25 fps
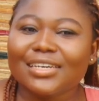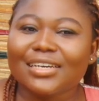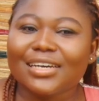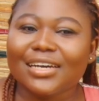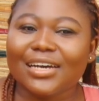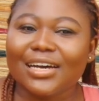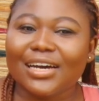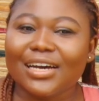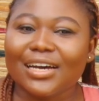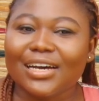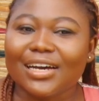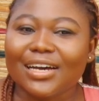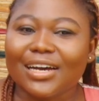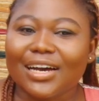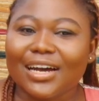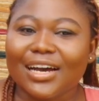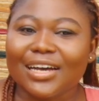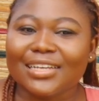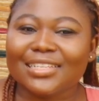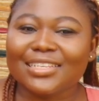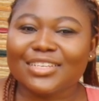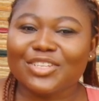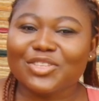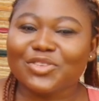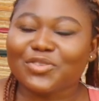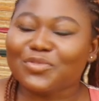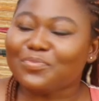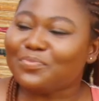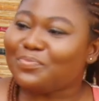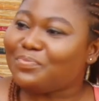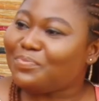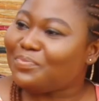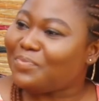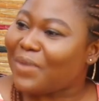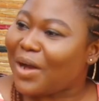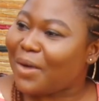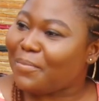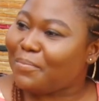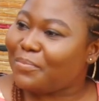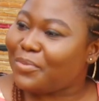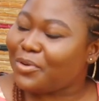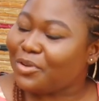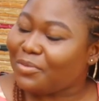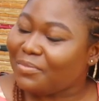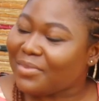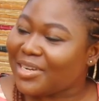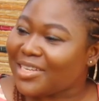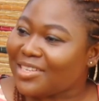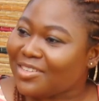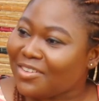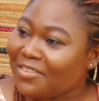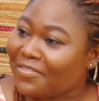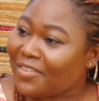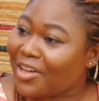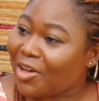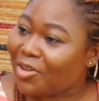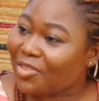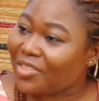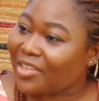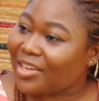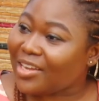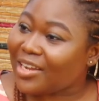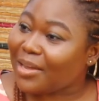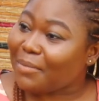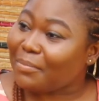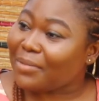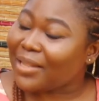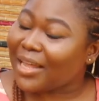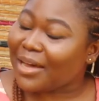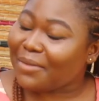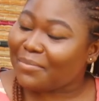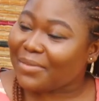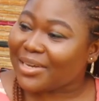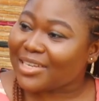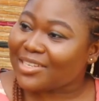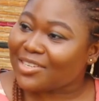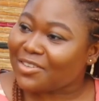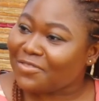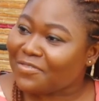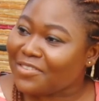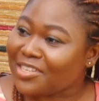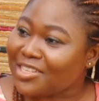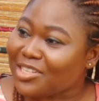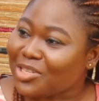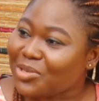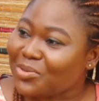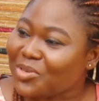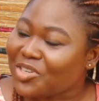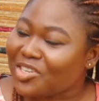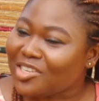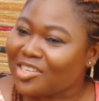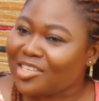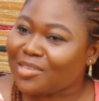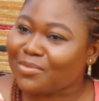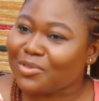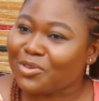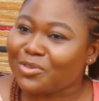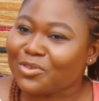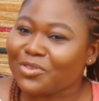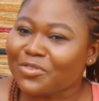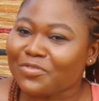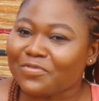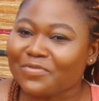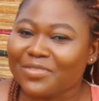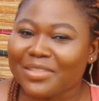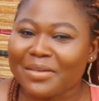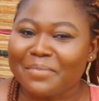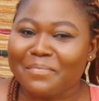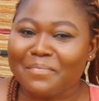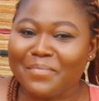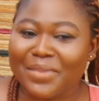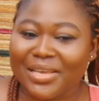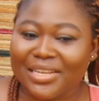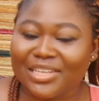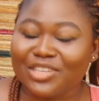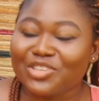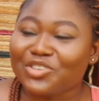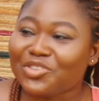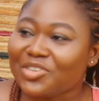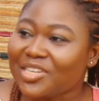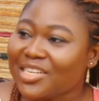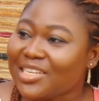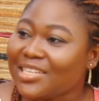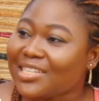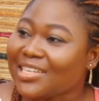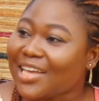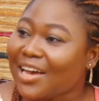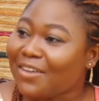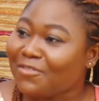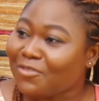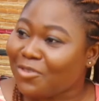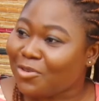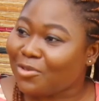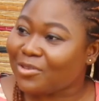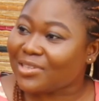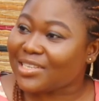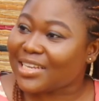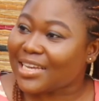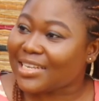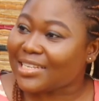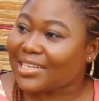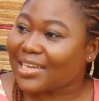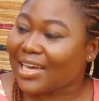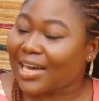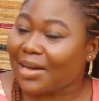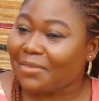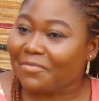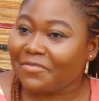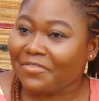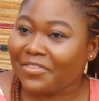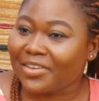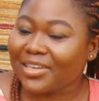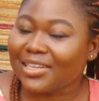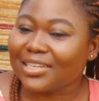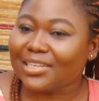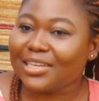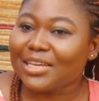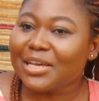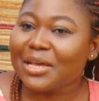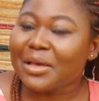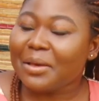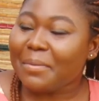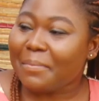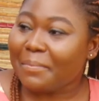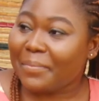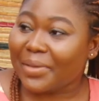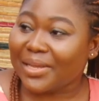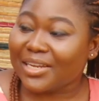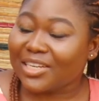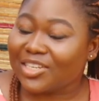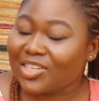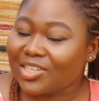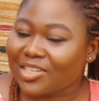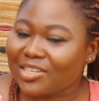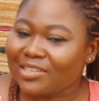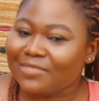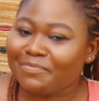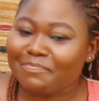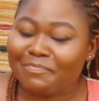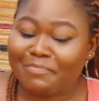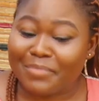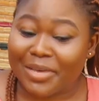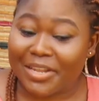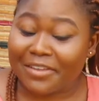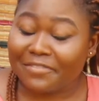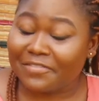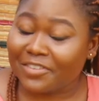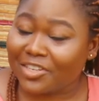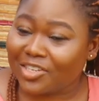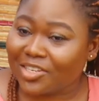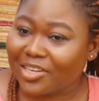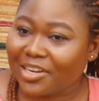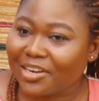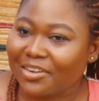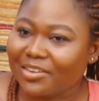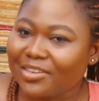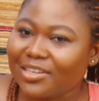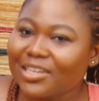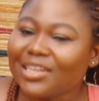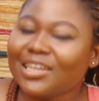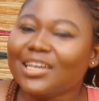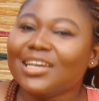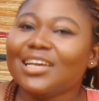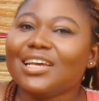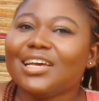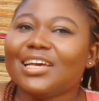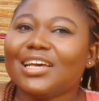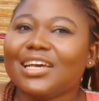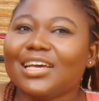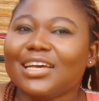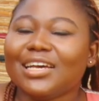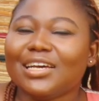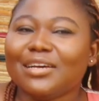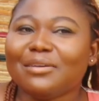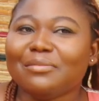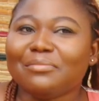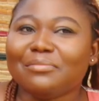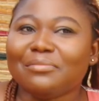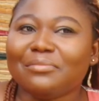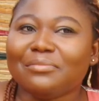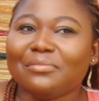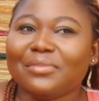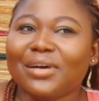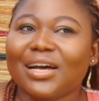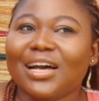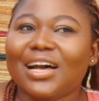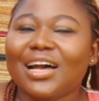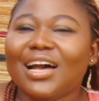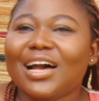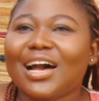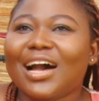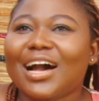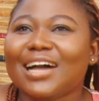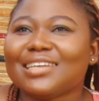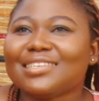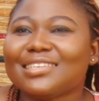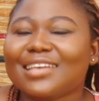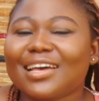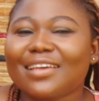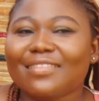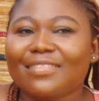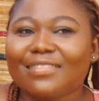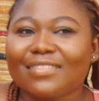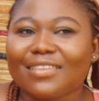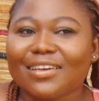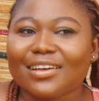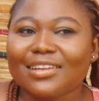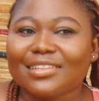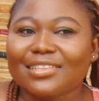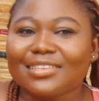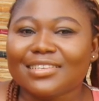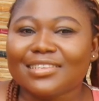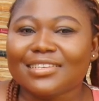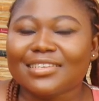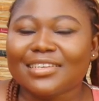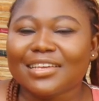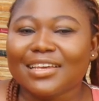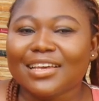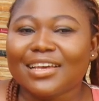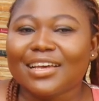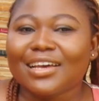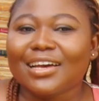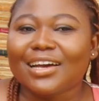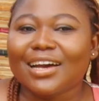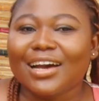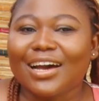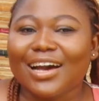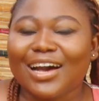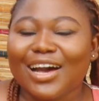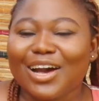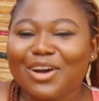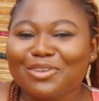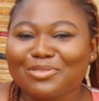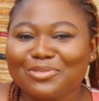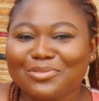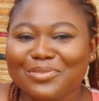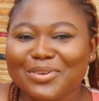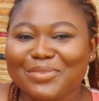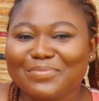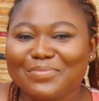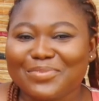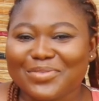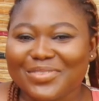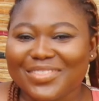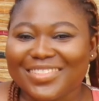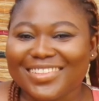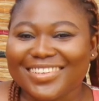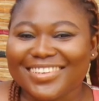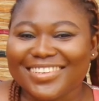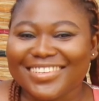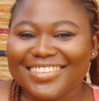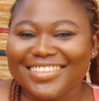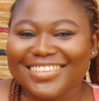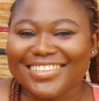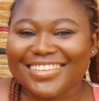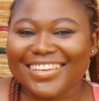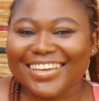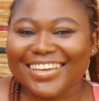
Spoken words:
I tend to put myself out there and apply myself in situations because of the many trainings I've got as a CAMFED beneficiary. Aside that, how do I put this?